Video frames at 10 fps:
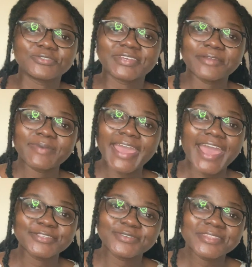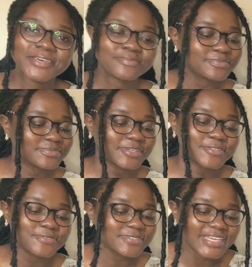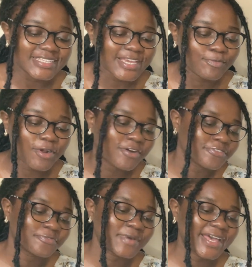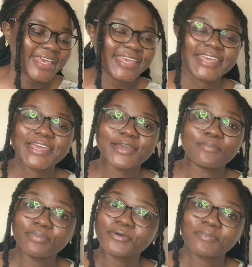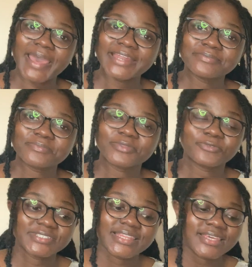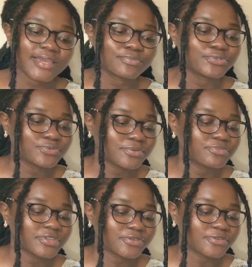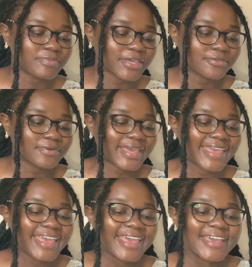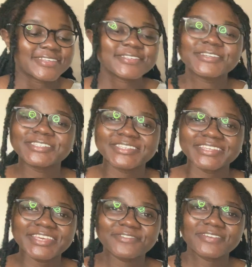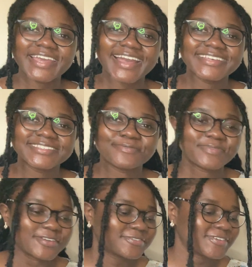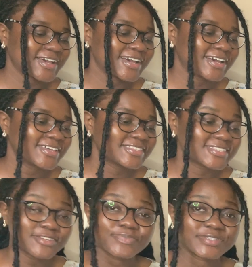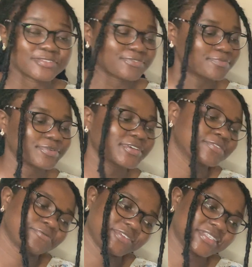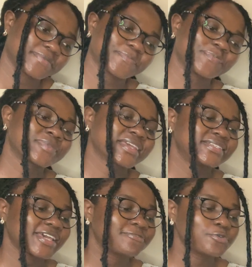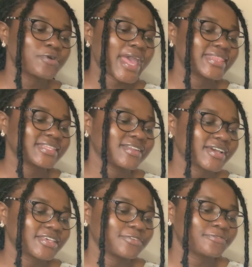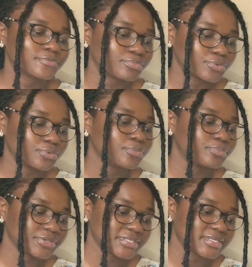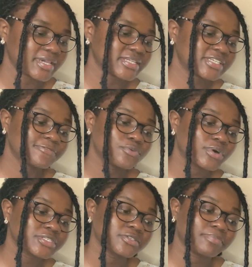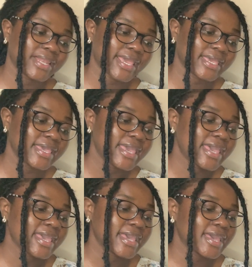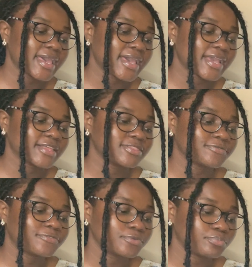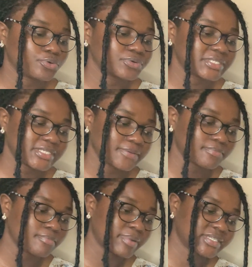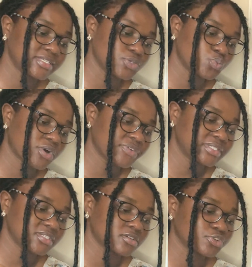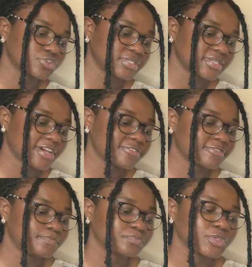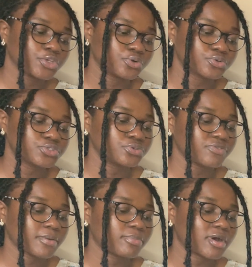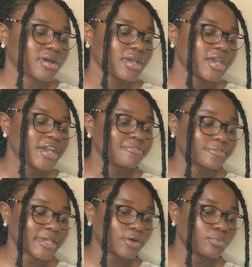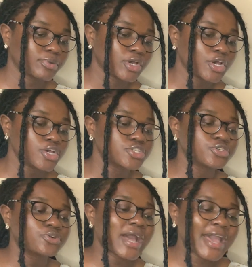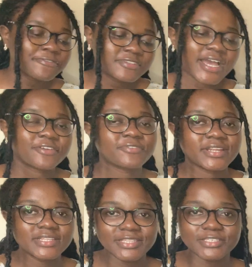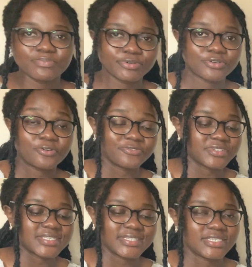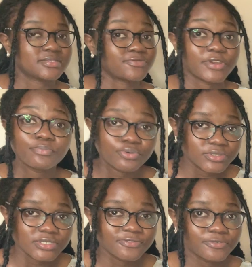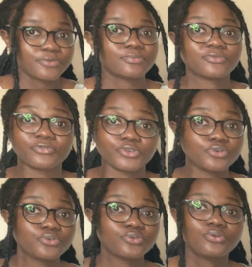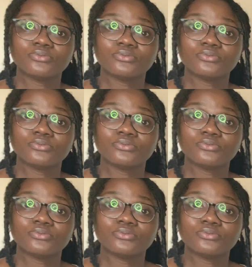get my hands on them as soon as I'm off my book ban, which I think I'm doing pretty good, by the way. So just to give you guys a bit of the synopsis of the book, it reads: Tefo and the Lucky Football Boots. Tefo wants to play in the football team, but he's worried he's not good enough. He goes to Grandpa for help. So after I read this book, obviously it's very important for you